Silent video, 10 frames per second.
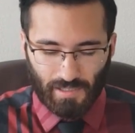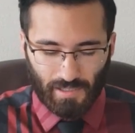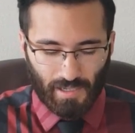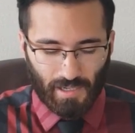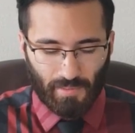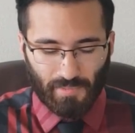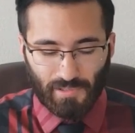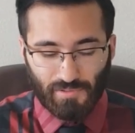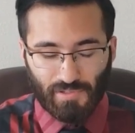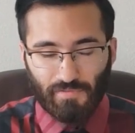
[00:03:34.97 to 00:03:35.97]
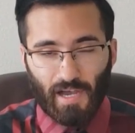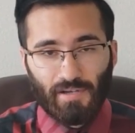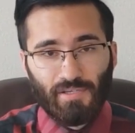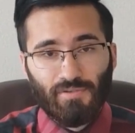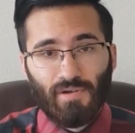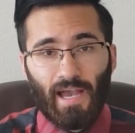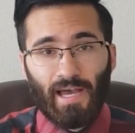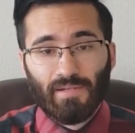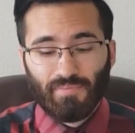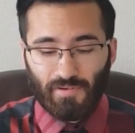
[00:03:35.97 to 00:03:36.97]
value
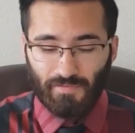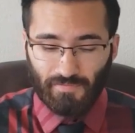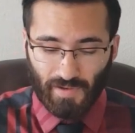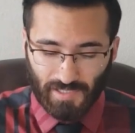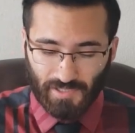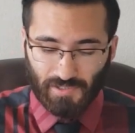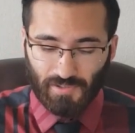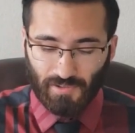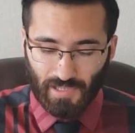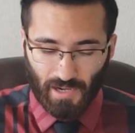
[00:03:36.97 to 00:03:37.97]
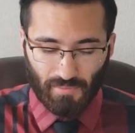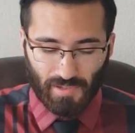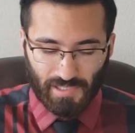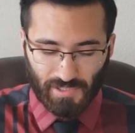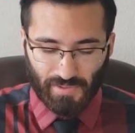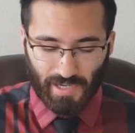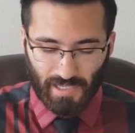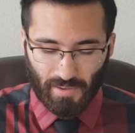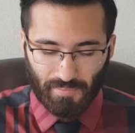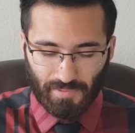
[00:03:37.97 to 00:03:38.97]
and professional networks dry
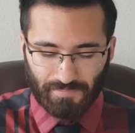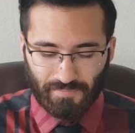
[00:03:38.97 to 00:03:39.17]
up.